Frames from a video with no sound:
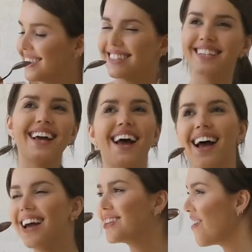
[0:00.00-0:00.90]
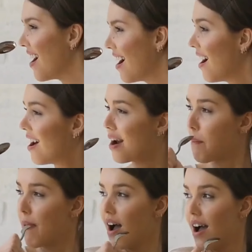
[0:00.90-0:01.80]
singing and doing your
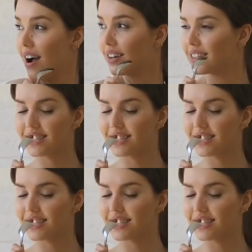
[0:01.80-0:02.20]
vocals.